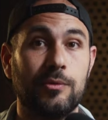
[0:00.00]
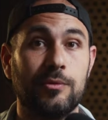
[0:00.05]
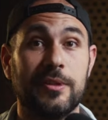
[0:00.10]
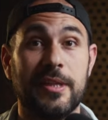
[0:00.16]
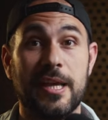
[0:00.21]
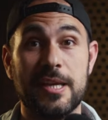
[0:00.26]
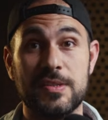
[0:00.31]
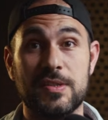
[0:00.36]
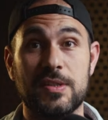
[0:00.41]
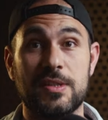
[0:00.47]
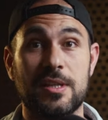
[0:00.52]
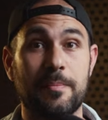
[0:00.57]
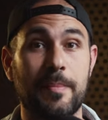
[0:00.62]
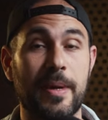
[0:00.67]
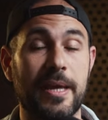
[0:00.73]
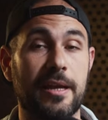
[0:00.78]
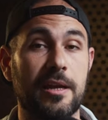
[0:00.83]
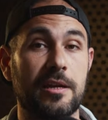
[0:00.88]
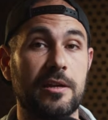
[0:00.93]
to test it and
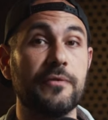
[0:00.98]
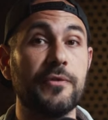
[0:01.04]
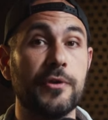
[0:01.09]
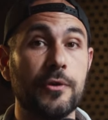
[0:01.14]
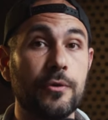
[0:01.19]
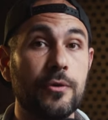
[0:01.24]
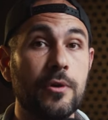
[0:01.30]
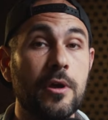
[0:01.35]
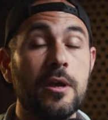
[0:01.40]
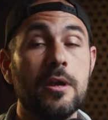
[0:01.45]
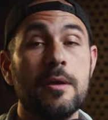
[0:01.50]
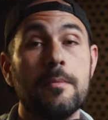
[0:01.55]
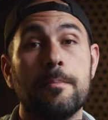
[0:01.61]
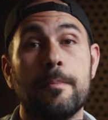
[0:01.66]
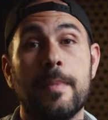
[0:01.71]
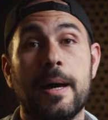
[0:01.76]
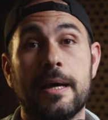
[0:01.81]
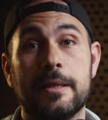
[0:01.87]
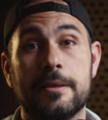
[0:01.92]
make a review,
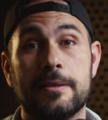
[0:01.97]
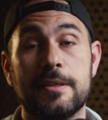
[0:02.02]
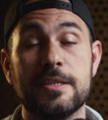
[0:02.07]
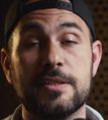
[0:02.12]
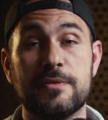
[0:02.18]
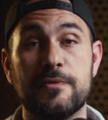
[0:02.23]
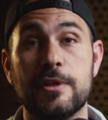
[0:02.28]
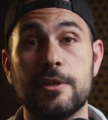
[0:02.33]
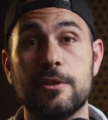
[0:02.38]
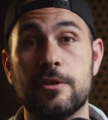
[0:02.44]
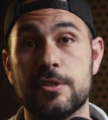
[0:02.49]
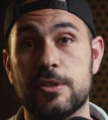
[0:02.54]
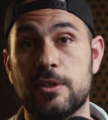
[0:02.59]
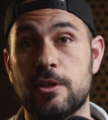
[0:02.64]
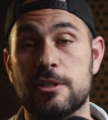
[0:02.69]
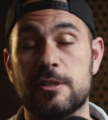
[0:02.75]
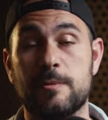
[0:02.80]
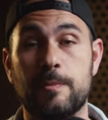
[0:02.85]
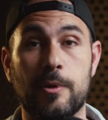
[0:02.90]
but this video is
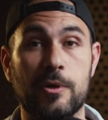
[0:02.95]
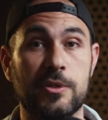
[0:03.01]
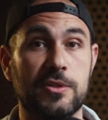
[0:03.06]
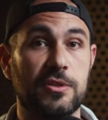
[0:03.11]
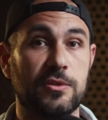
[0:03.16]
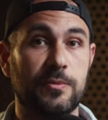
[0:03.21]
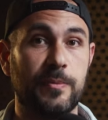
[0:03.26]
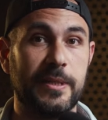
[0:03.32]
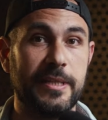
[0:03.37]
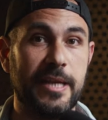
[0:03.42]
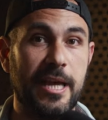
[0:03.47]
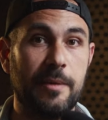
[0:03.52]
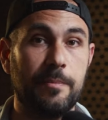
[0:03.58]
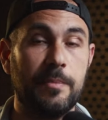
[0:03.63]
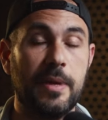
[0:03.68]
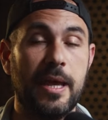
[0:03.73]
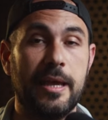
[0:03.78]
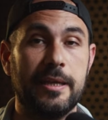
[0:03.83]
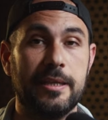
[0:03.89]
not sponsored by
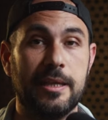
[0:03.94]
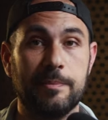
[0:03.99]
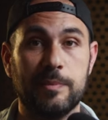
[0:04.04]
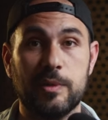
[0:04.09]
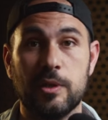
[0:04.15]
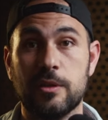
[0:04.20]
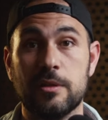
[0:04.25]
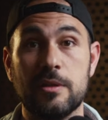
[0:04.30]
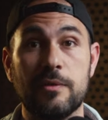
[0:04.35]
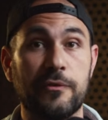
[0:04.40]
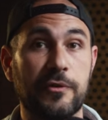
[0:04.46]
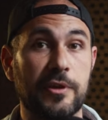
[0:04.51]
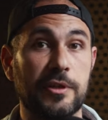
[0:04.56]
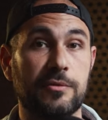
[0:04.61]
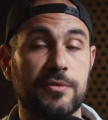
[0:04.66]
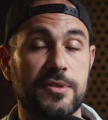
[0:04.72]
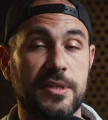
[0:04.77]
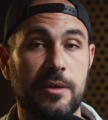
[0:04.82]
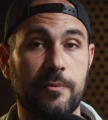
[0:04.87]
them and I'm totally free
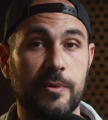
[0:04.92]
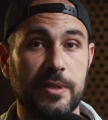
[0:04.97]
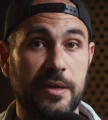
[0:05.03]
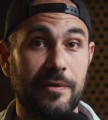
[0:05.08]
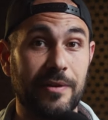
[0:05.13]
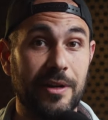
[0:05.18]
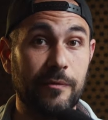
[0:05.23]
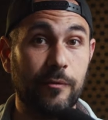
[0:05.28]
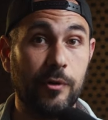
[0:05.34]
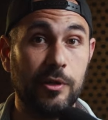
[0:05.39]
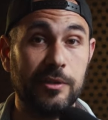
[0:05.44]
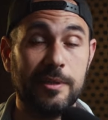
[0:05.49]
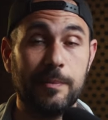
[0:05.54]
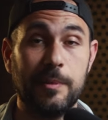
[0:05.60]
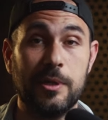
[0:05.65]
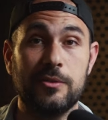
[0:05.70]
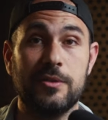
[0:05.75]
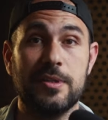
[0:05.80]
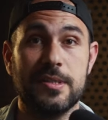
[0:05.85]
to say whatever I want
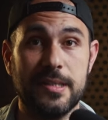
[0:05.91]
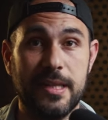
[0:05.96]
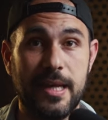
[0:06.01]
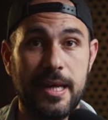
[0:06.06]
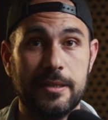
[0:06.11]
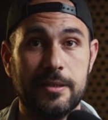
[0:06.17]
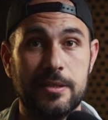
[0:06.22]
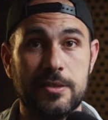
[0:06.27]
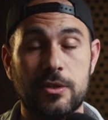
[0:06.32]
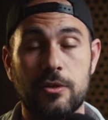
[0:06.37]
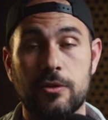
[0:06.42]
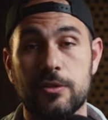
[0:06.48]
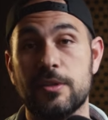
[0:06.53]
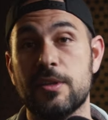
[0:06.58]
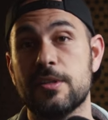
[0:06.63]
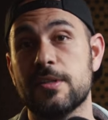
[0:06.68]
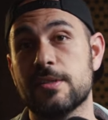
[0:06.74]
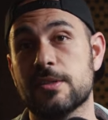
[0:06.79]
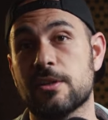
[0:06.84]
about this light. So
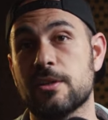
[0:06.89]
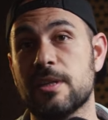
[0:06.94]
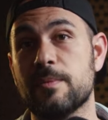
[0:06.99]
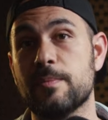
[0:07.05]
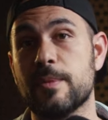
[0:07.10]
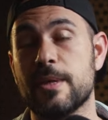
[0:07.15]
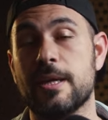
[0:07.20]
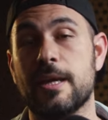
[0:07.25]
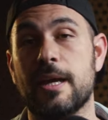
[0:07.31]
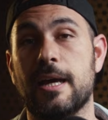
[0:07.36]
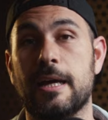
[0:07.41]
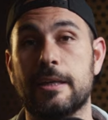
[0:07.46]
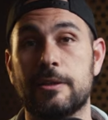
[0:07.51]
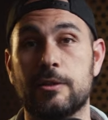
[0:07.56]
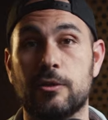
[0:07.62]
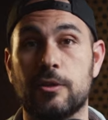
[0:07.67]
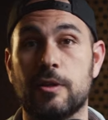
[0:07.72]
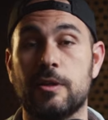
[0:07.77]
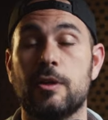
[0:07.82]
this is gonna be a
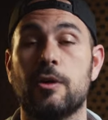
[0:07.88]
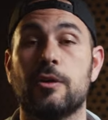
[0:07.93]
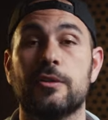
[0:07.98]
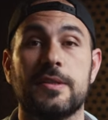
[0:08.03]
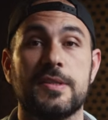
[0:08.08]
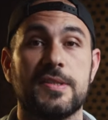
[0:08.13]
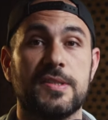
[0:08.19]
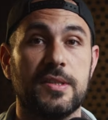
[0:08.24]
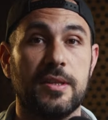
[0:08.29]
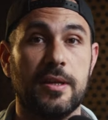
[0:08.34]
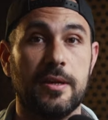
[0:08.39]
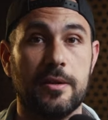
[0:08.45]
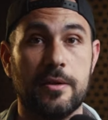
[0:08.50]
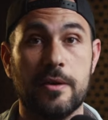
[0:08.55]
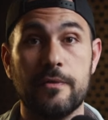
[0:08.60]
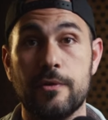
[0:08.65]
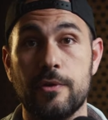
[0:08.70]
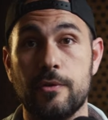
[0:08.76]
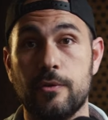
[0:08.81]
totally honest
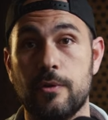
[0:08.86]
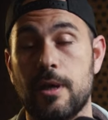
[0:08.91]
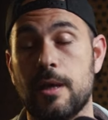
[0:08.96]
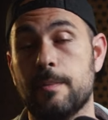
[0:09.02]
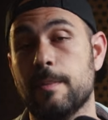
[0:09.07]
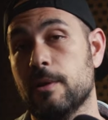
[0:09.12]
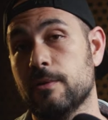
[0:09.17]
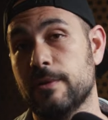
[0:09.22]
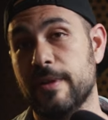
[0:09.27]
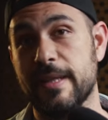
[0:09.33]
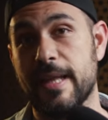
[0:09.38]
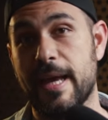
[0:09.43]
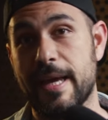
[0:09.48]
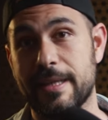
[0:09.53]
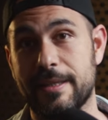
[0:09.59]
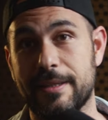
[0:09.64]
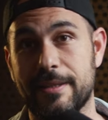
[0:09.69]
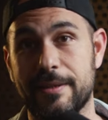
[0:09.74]
review about the light.